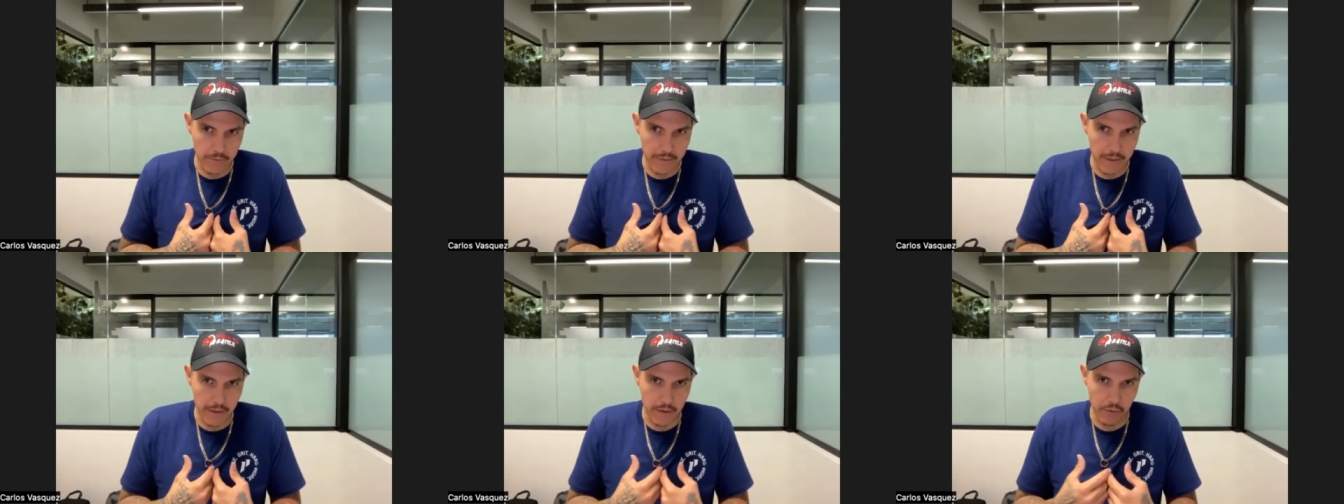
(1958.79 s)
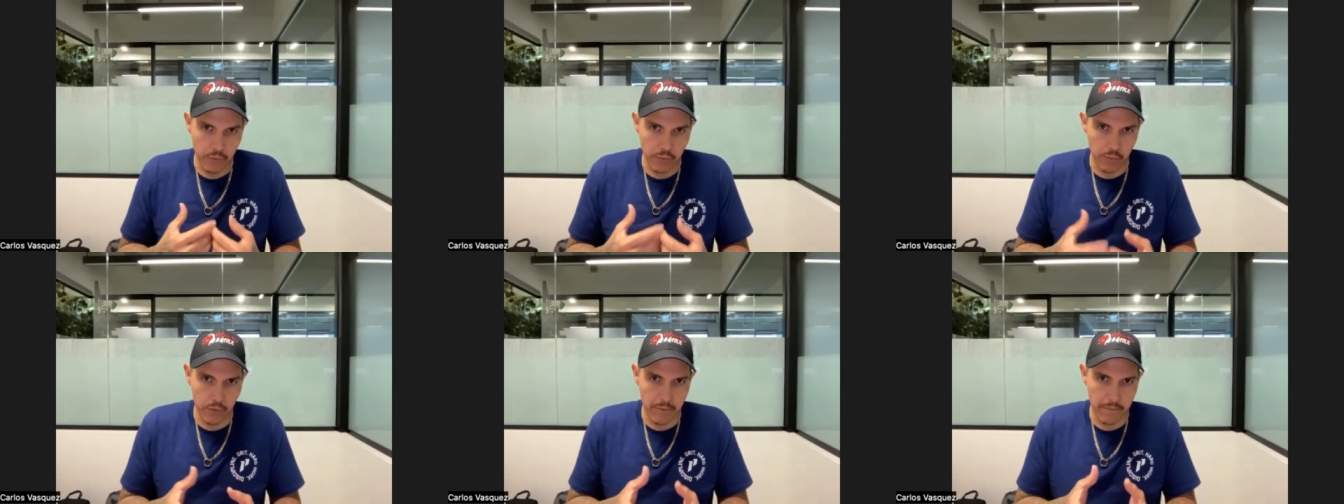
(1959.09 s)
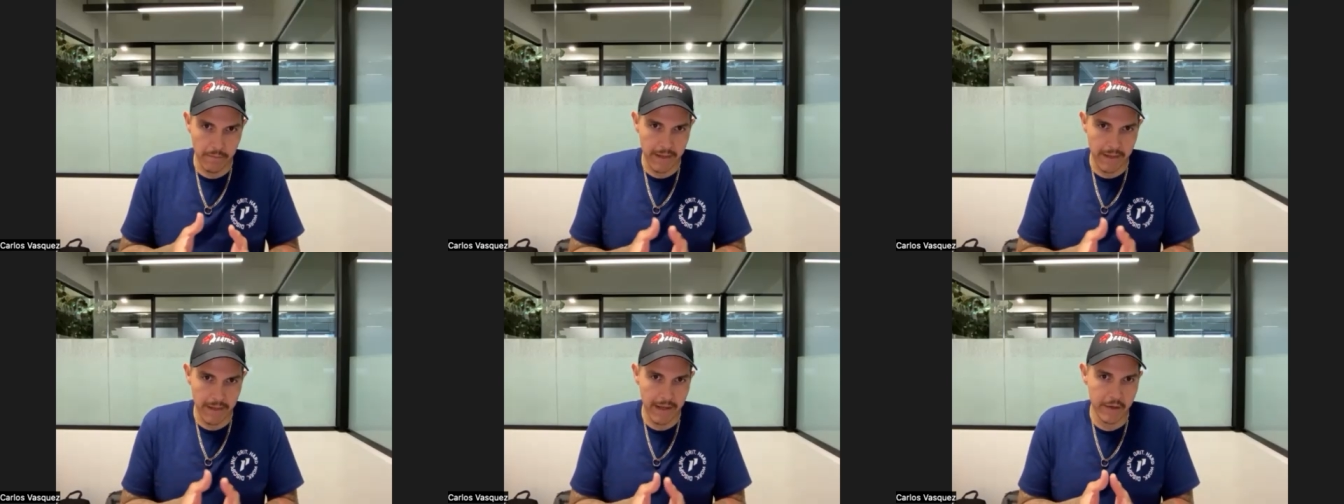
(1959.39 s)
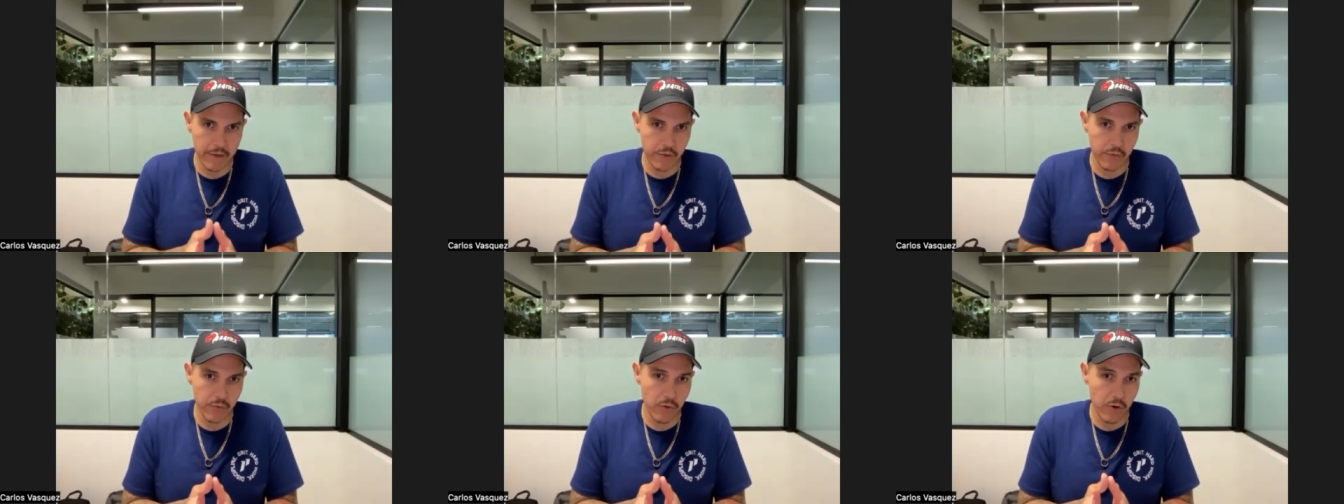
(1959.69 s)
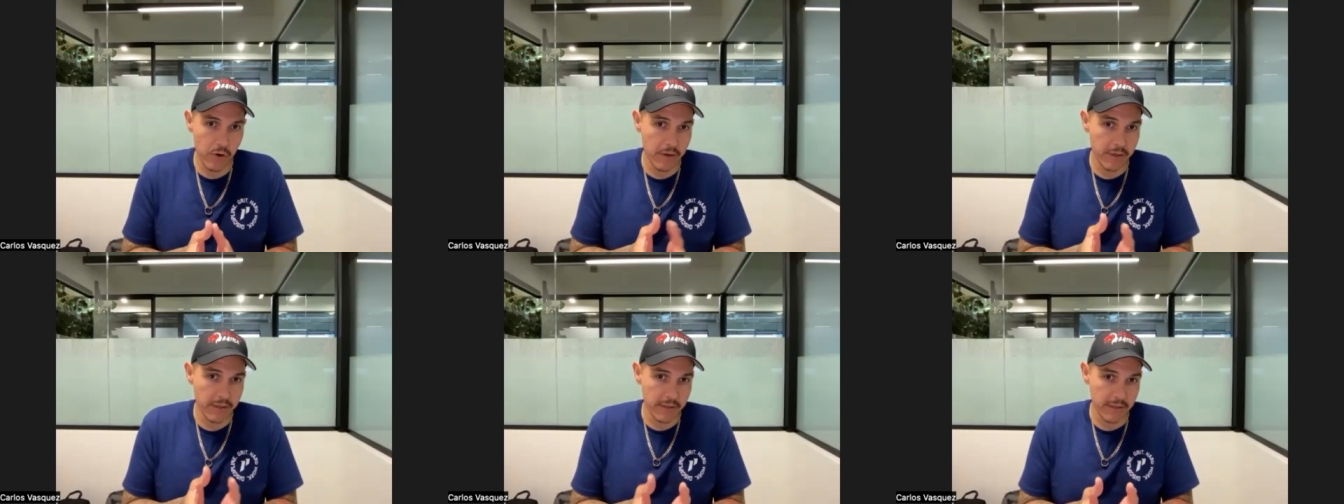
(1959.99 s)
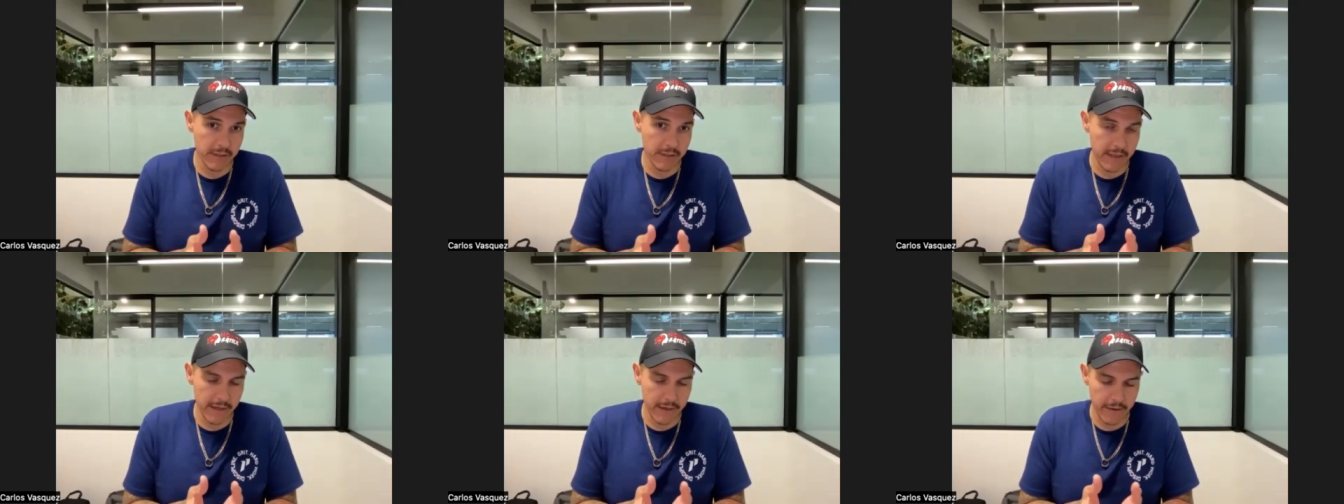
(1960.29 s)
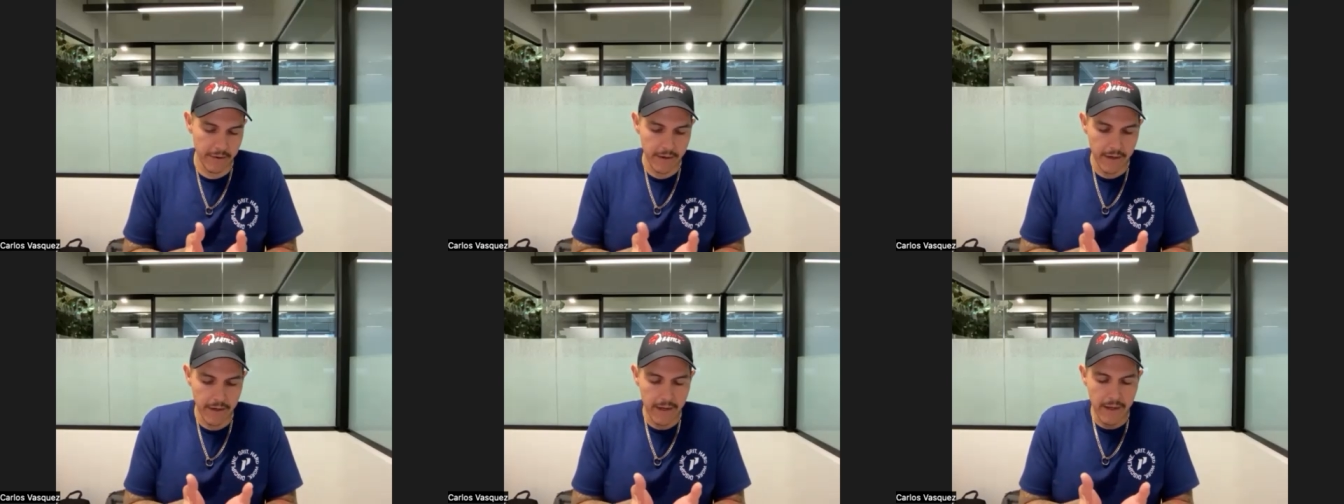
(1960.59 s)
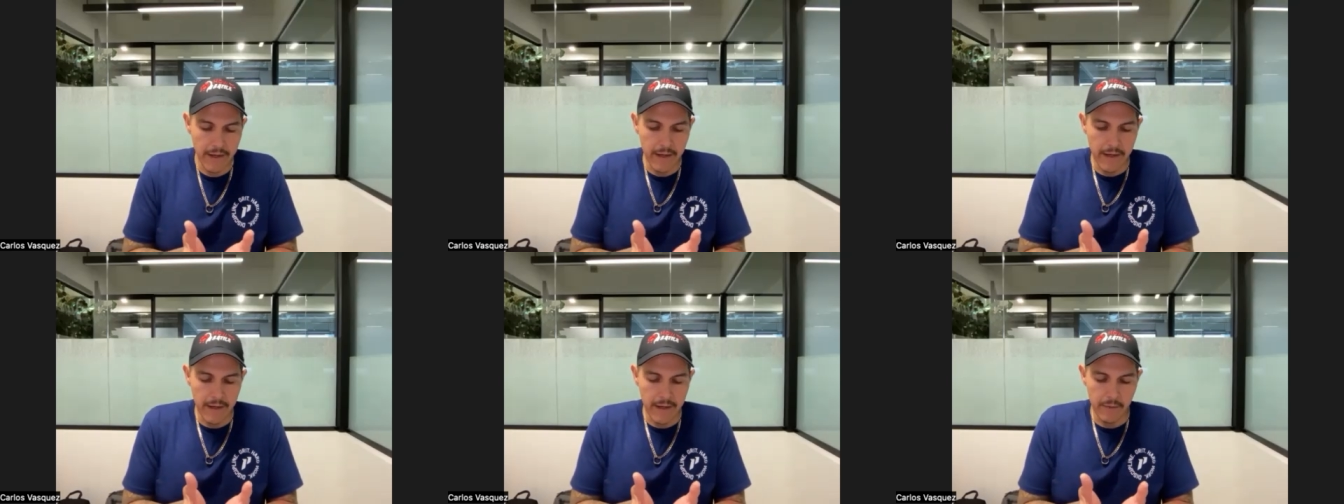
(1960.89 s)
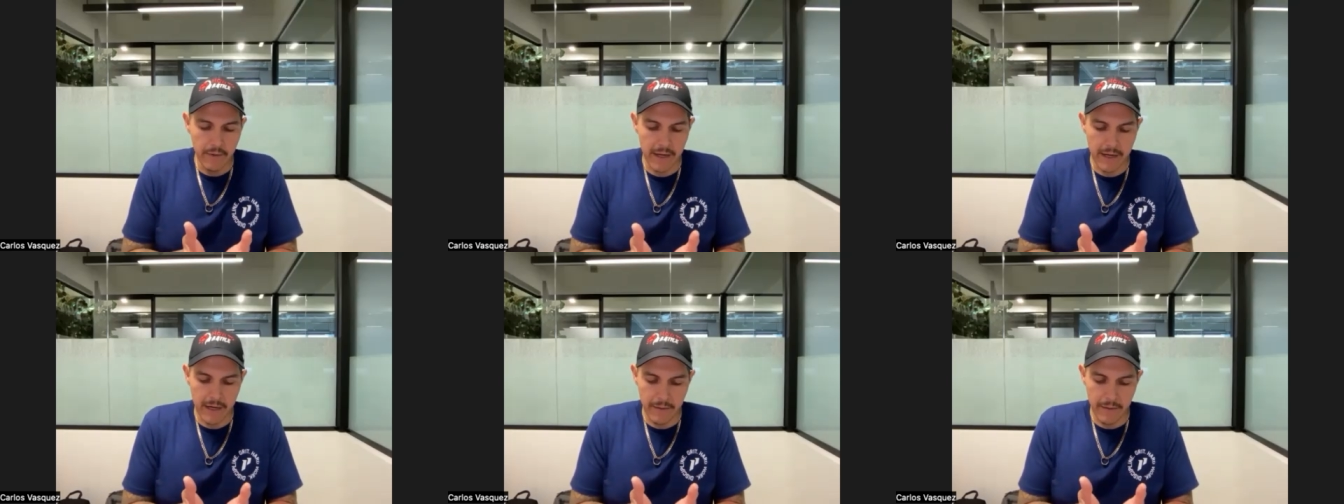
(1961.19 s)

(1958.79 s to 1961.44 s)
no matter what man you are, it's there, what mm-hmm.